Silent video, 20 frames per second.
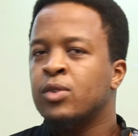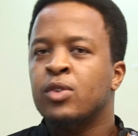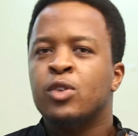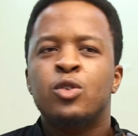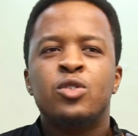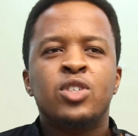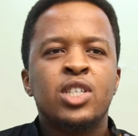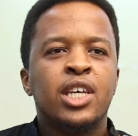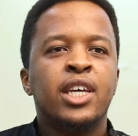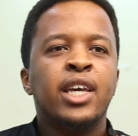You
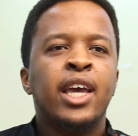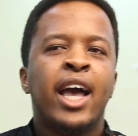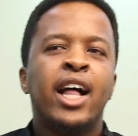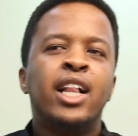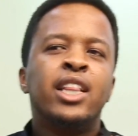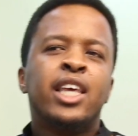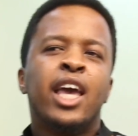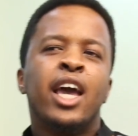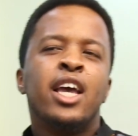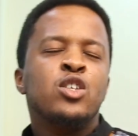see,
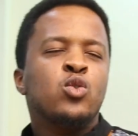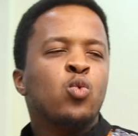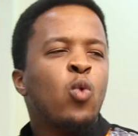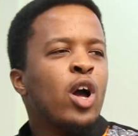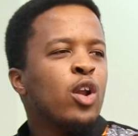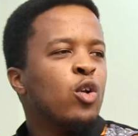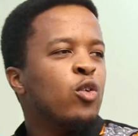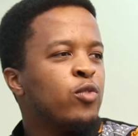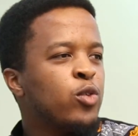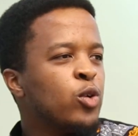healthcare is
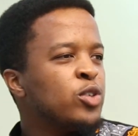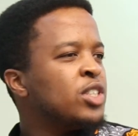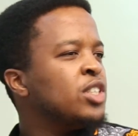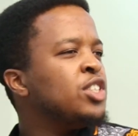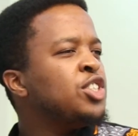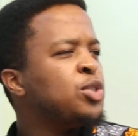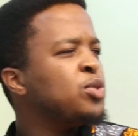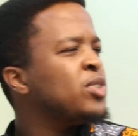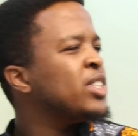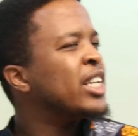one of those
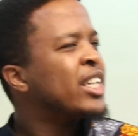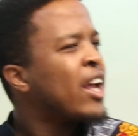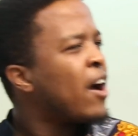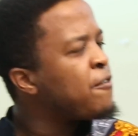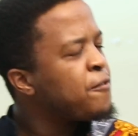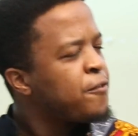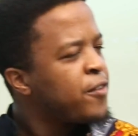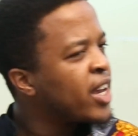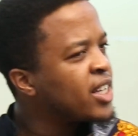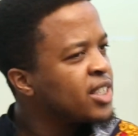issues that
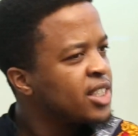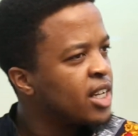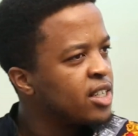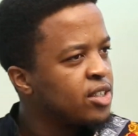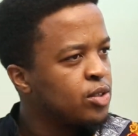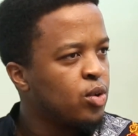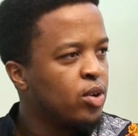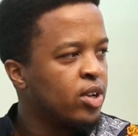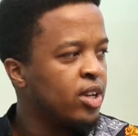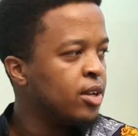affects us
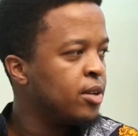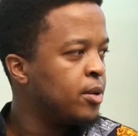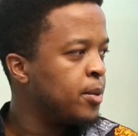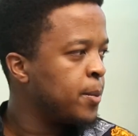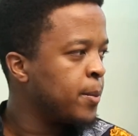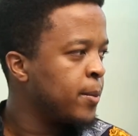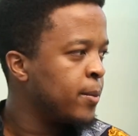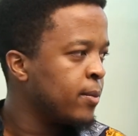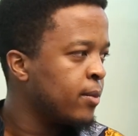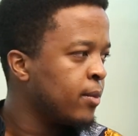all.
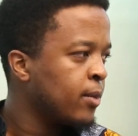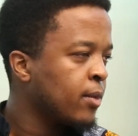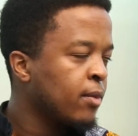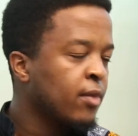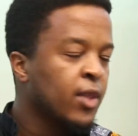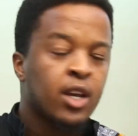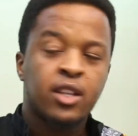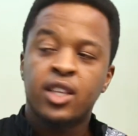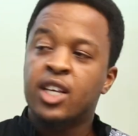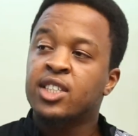
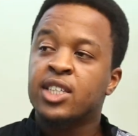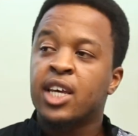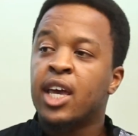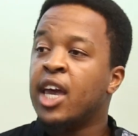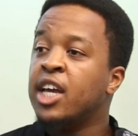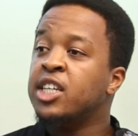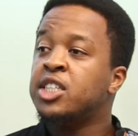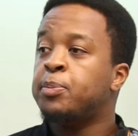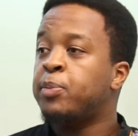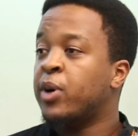They say
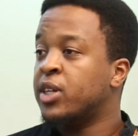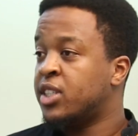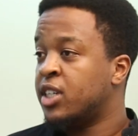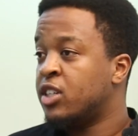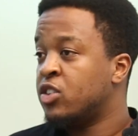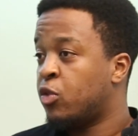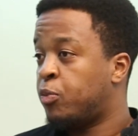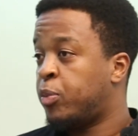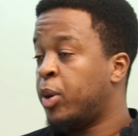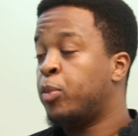
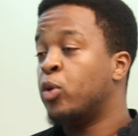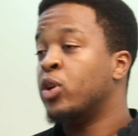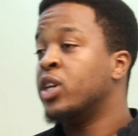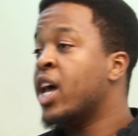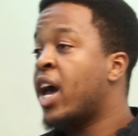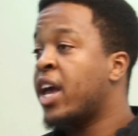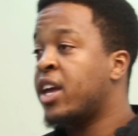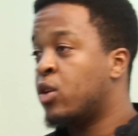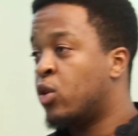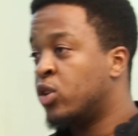80% of people
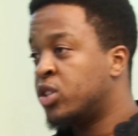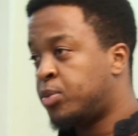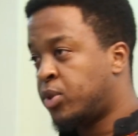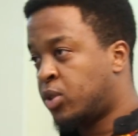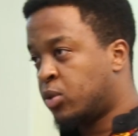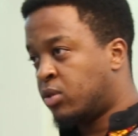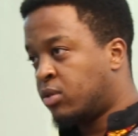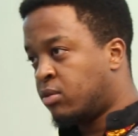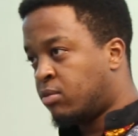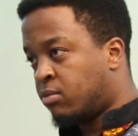die in
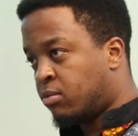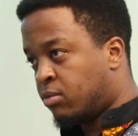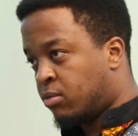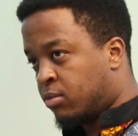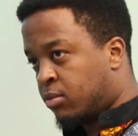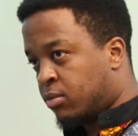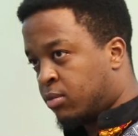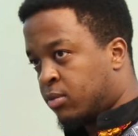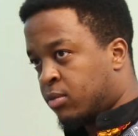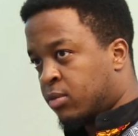hospital.
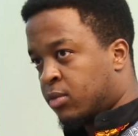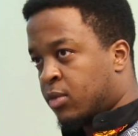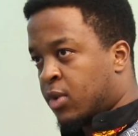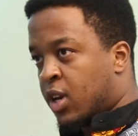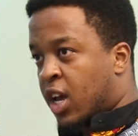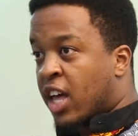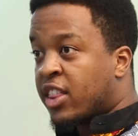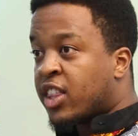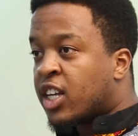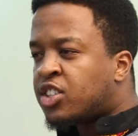
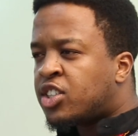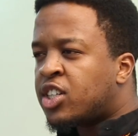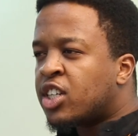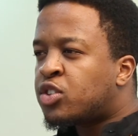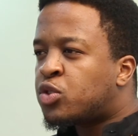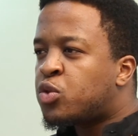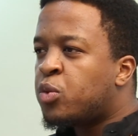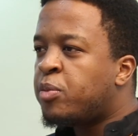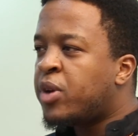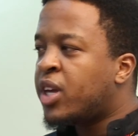And that's
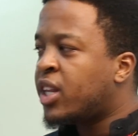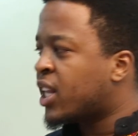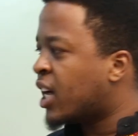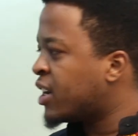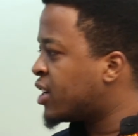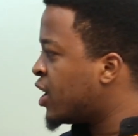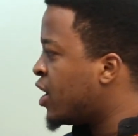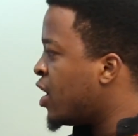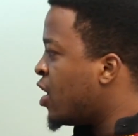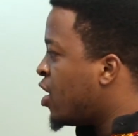just to mean
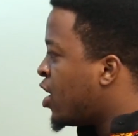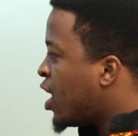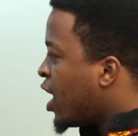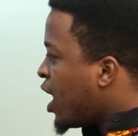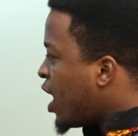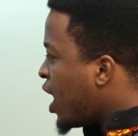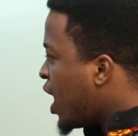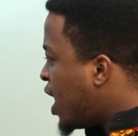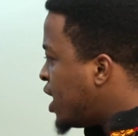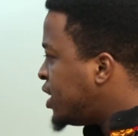that
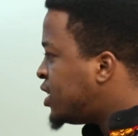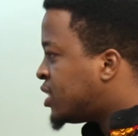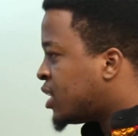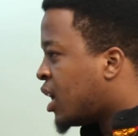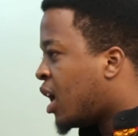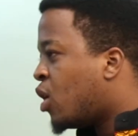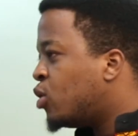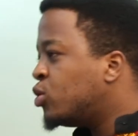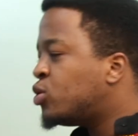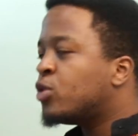8
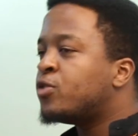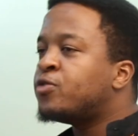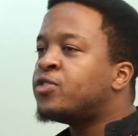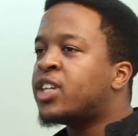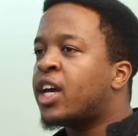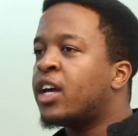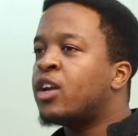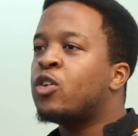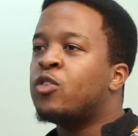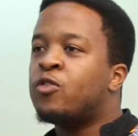out of
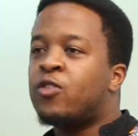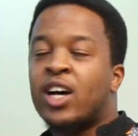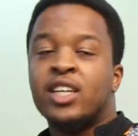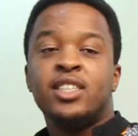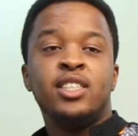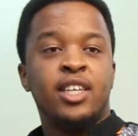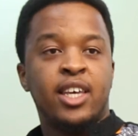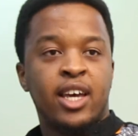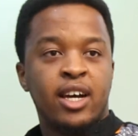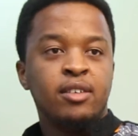10 of
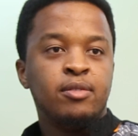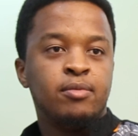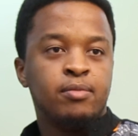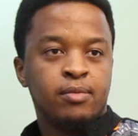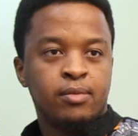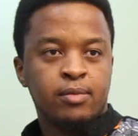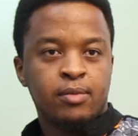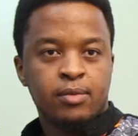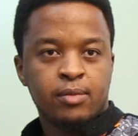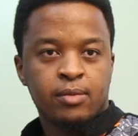us here,
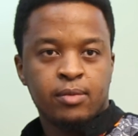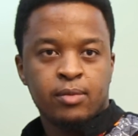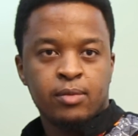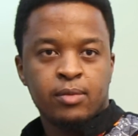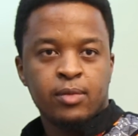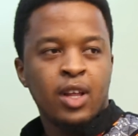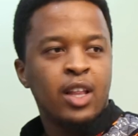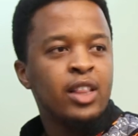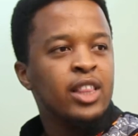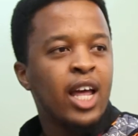
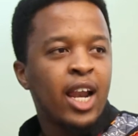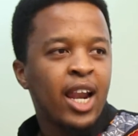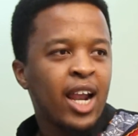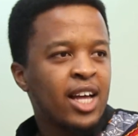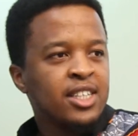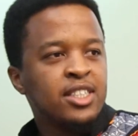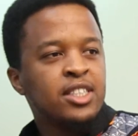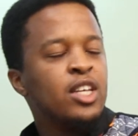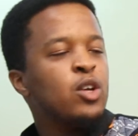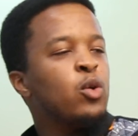the
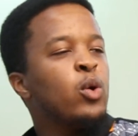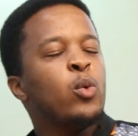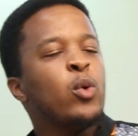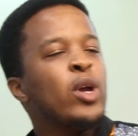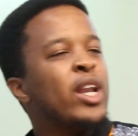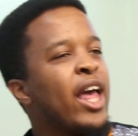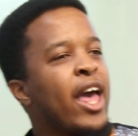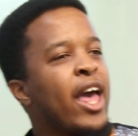last thing we will